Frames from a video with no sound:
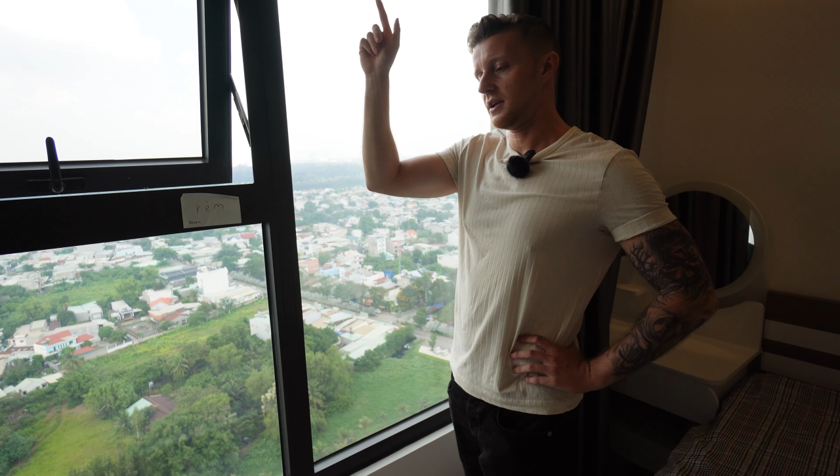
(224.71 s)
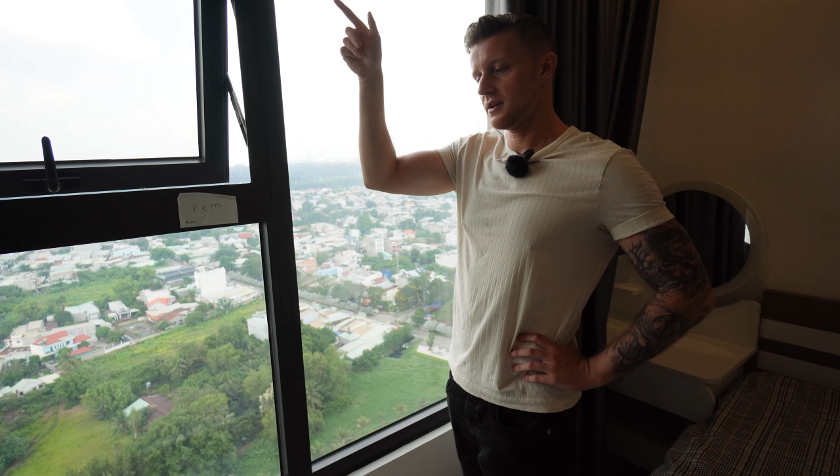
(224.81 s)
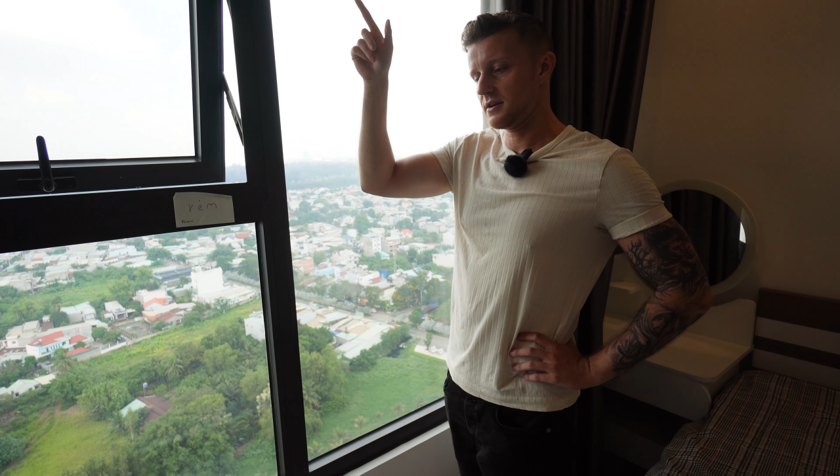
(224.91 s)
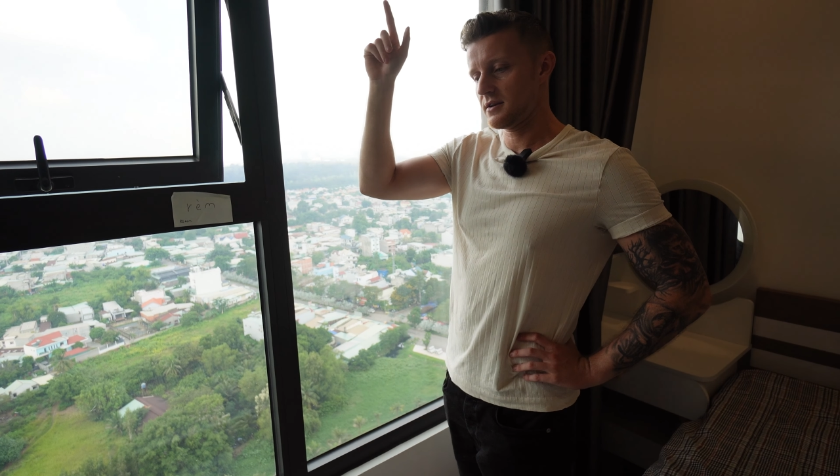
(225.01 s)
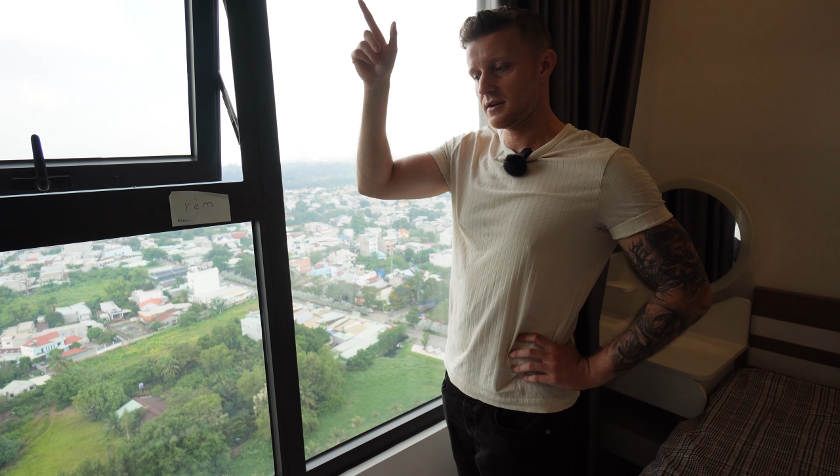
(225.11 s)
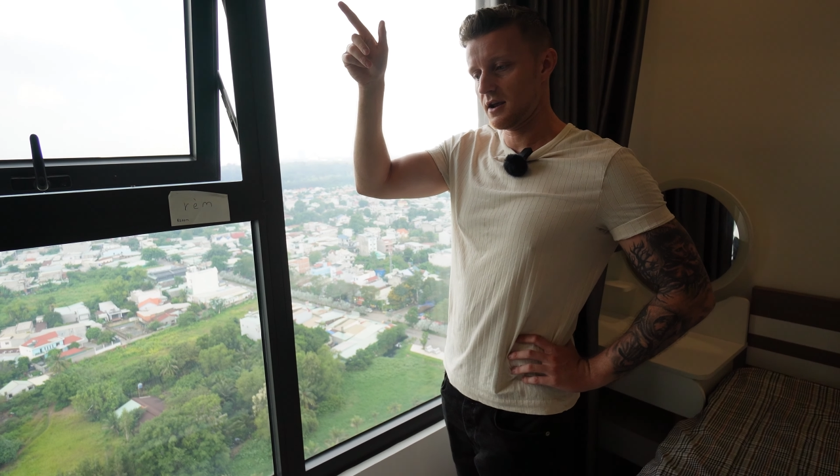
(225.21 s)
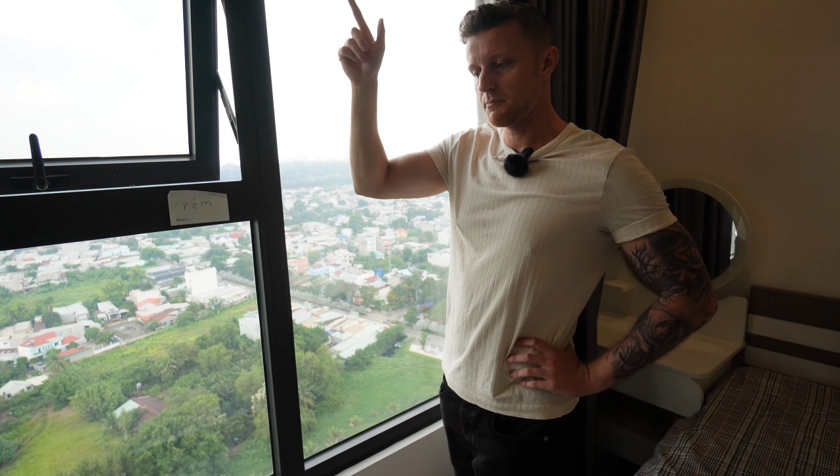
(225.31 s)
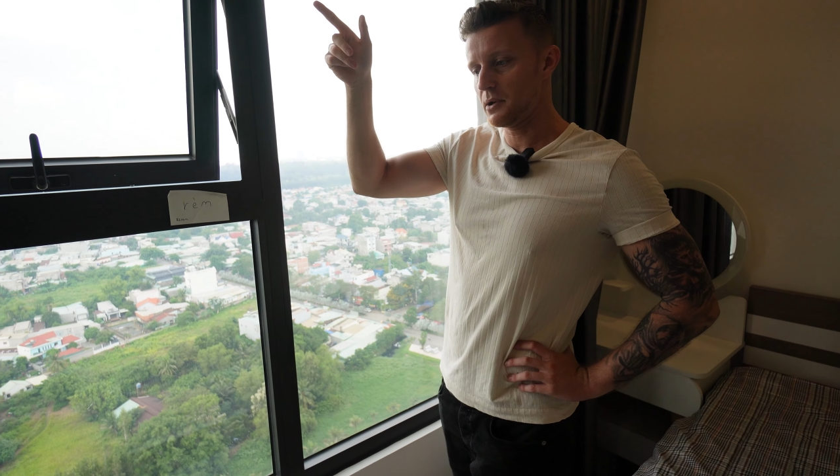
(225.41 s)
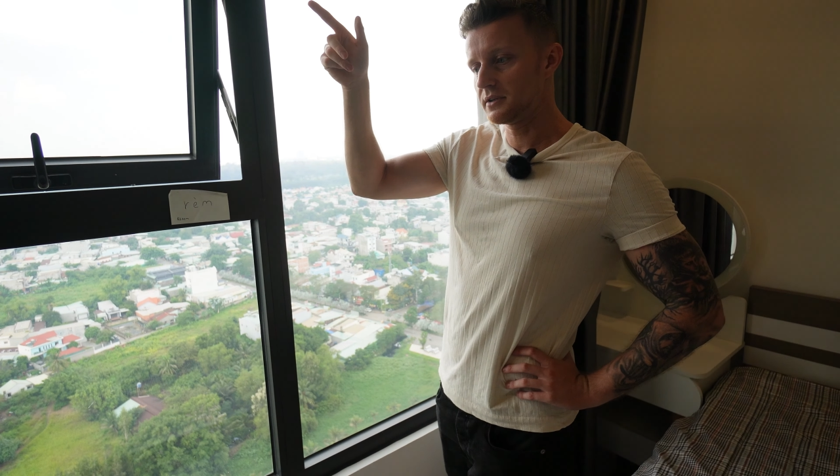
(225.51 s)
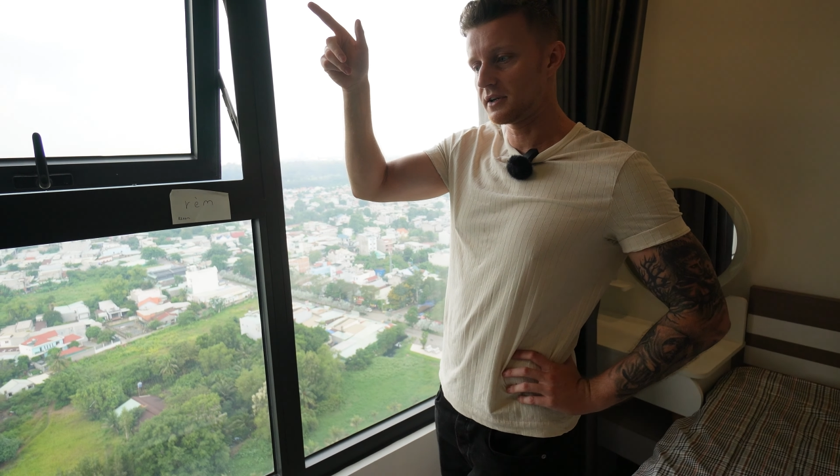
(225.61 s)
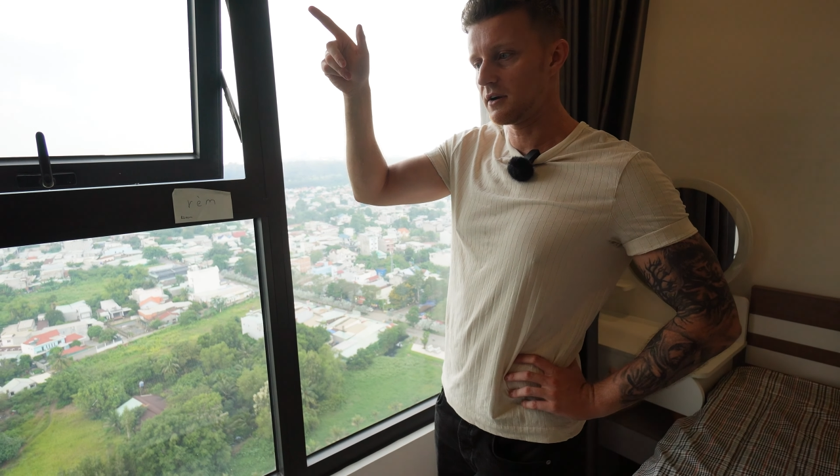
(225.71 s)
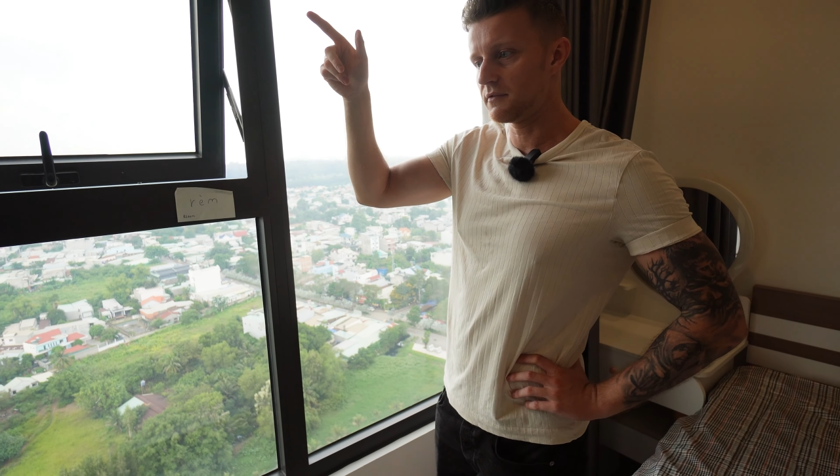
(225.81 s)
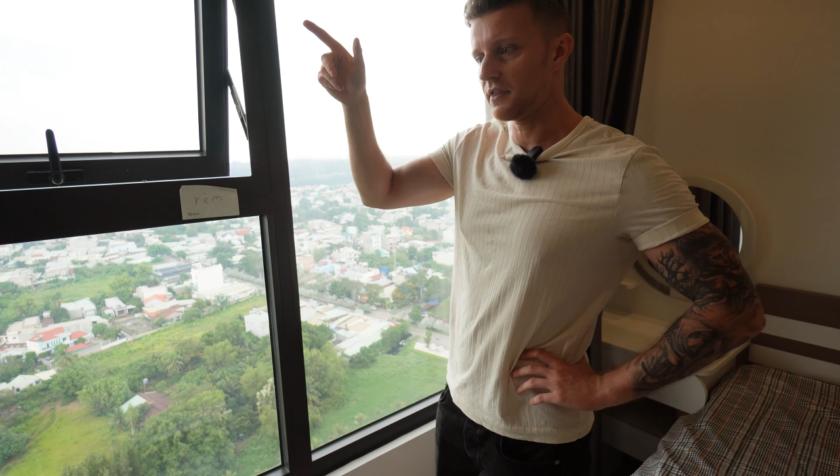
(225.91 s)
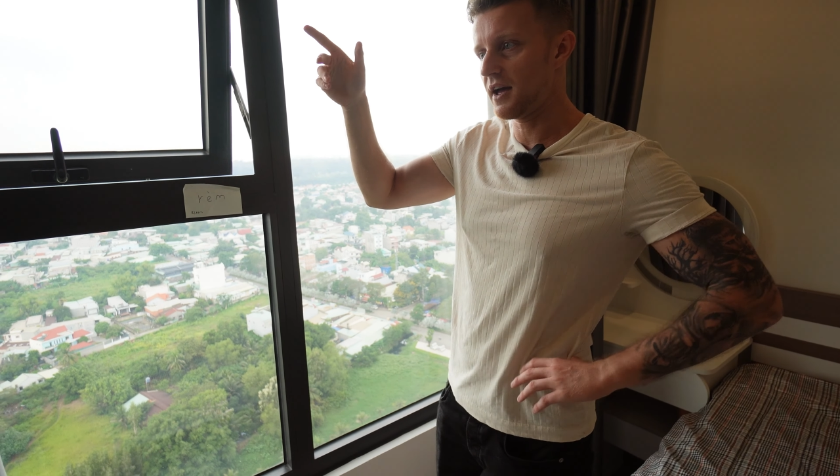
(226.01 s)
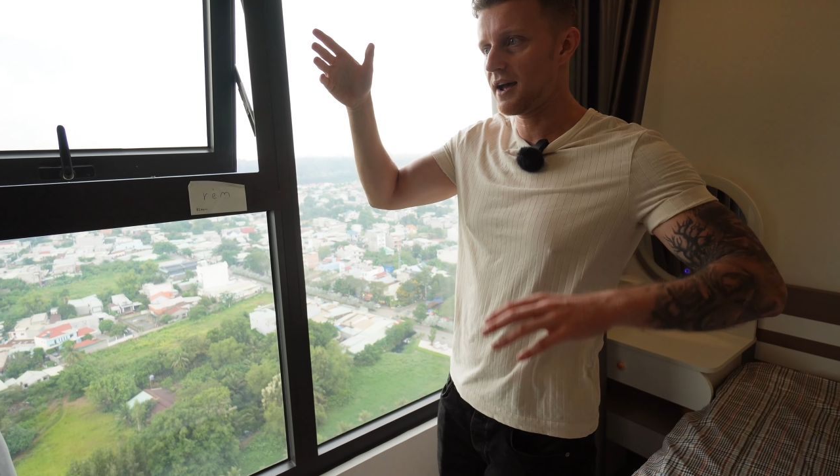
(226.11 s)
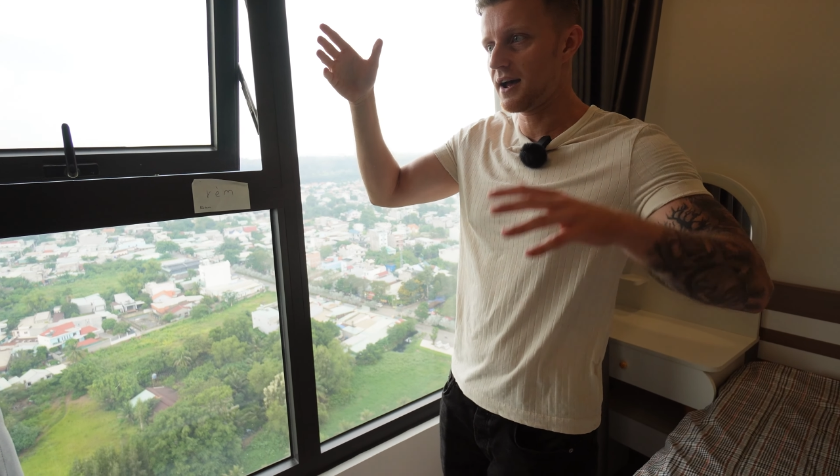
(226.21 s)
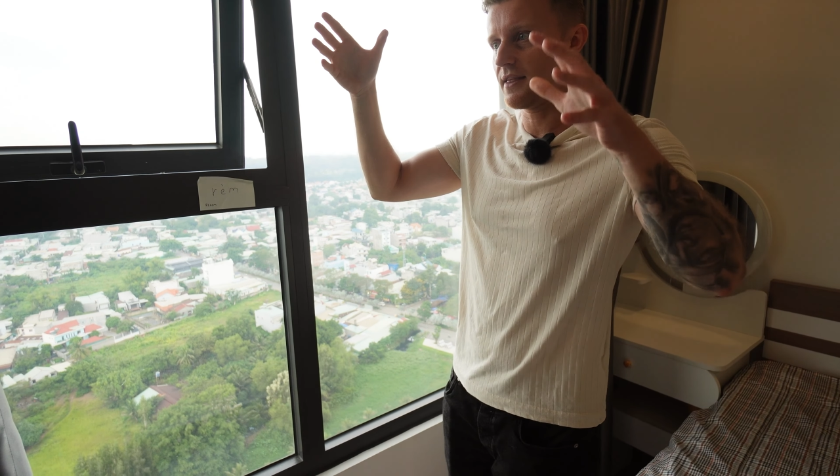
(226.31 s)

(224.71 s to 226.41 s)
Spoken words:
in a building over there,